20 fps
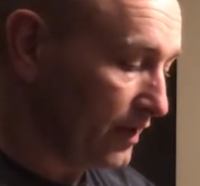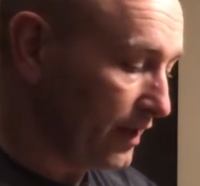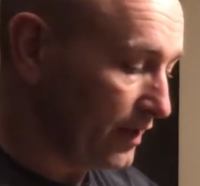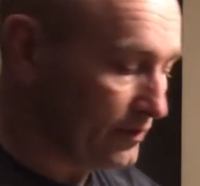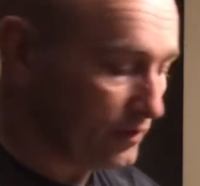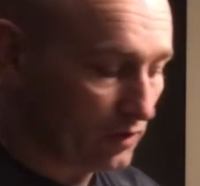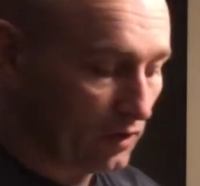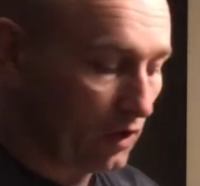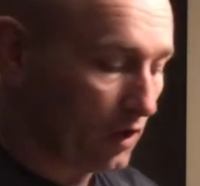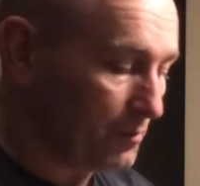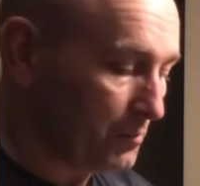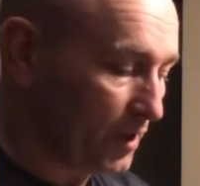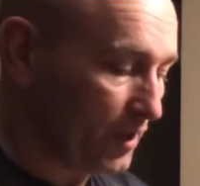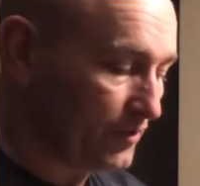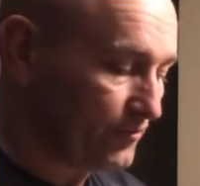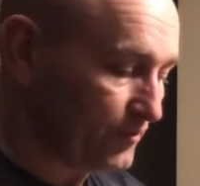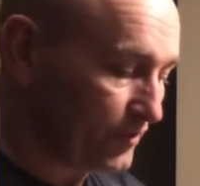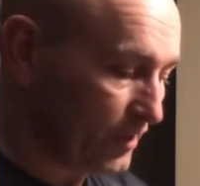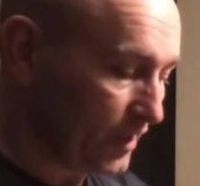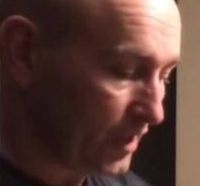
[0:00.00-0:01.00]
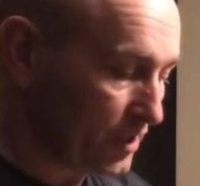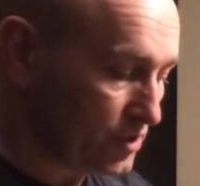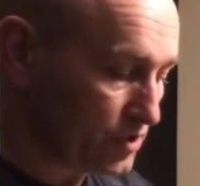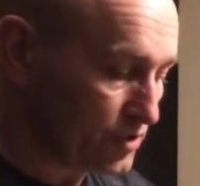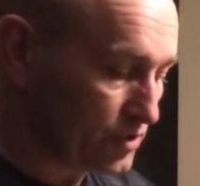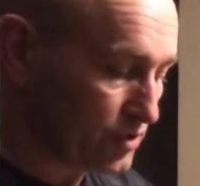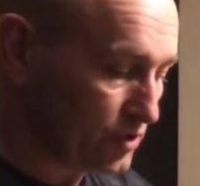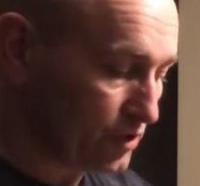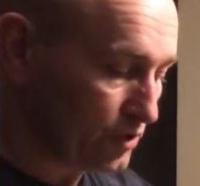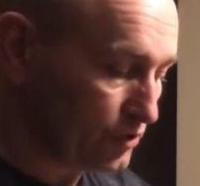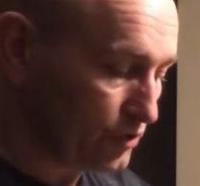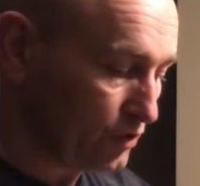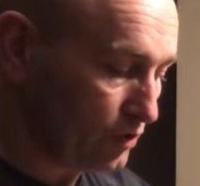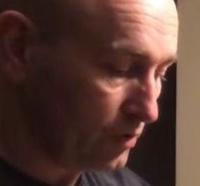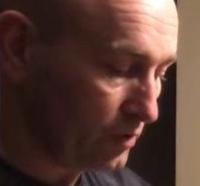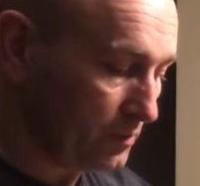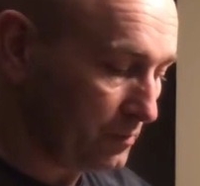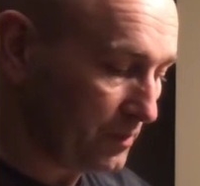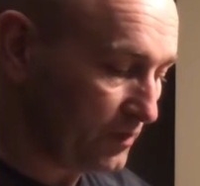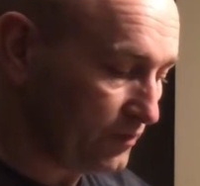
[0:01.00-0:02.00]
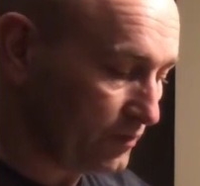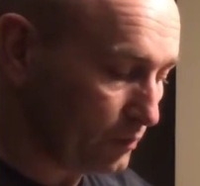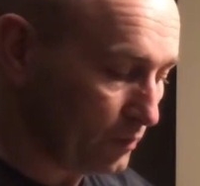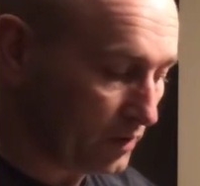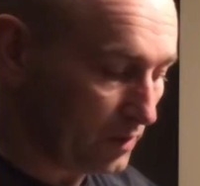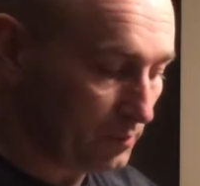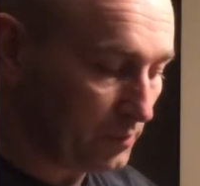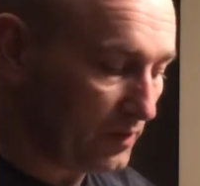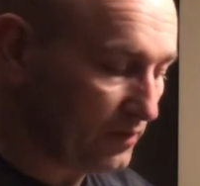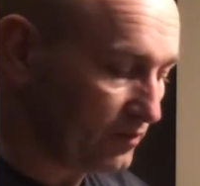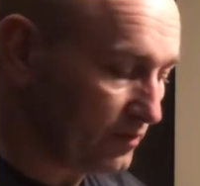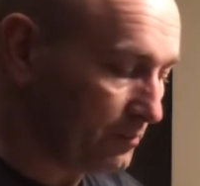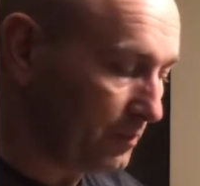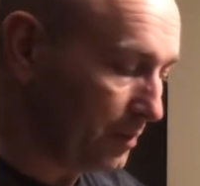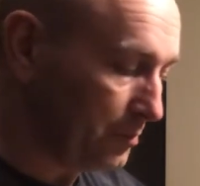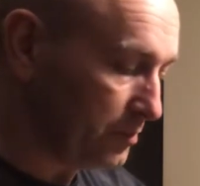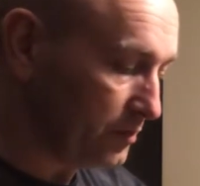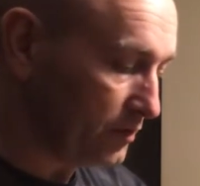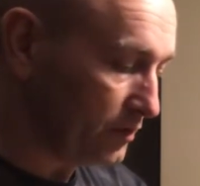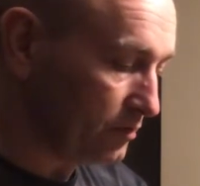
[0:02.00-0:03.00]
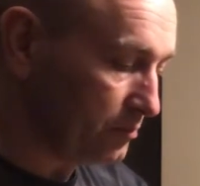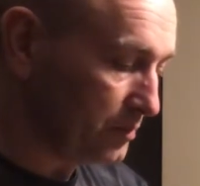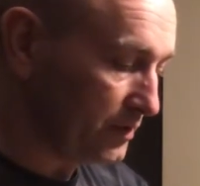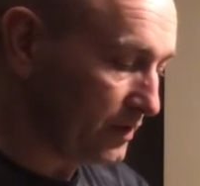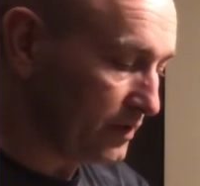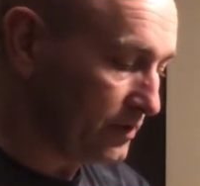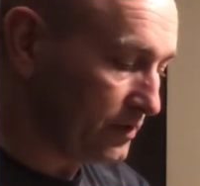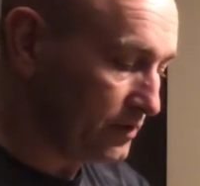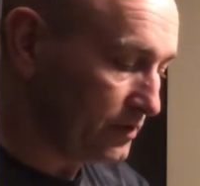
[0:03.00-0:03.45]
There are modifications you can do on them if you want to beef them up a little bit.